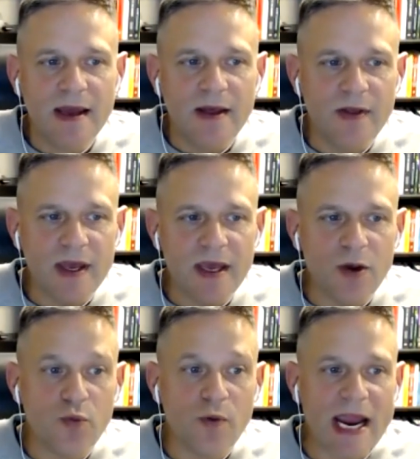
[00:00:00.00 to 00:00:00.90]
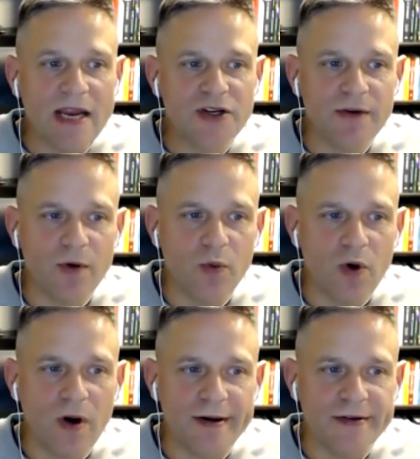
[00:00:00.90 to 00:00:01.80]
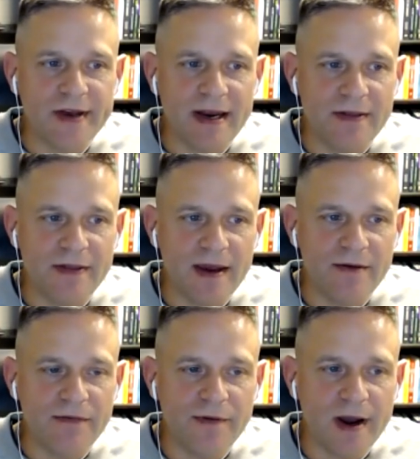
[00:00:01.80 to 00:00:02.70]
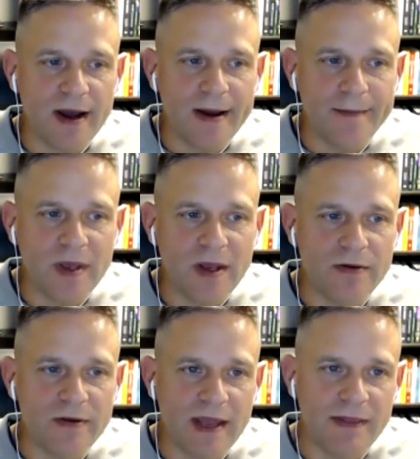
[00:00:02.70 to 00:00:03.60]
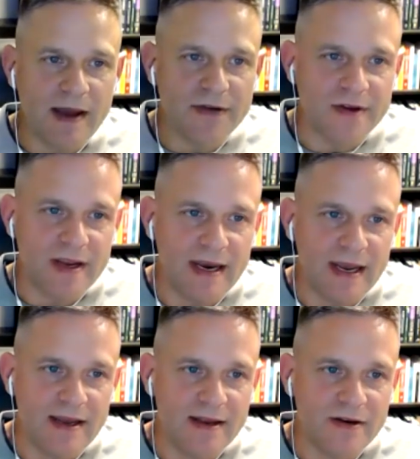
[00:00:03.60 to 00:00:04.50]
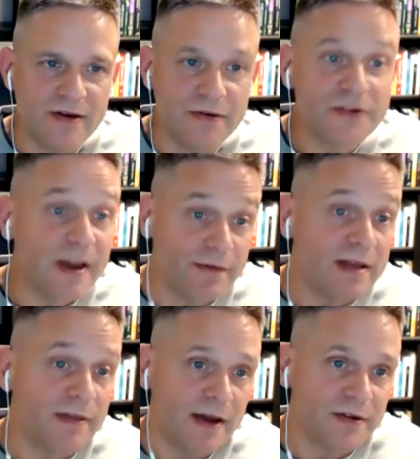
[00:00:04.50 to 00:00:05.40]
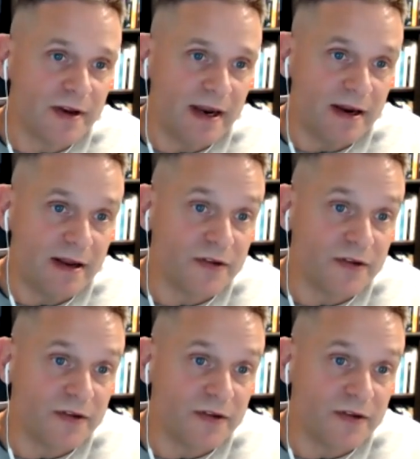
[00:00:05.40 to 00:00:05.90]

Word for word: the range of award is anything from you know 10,000 Canadian to 70,000 Canadian.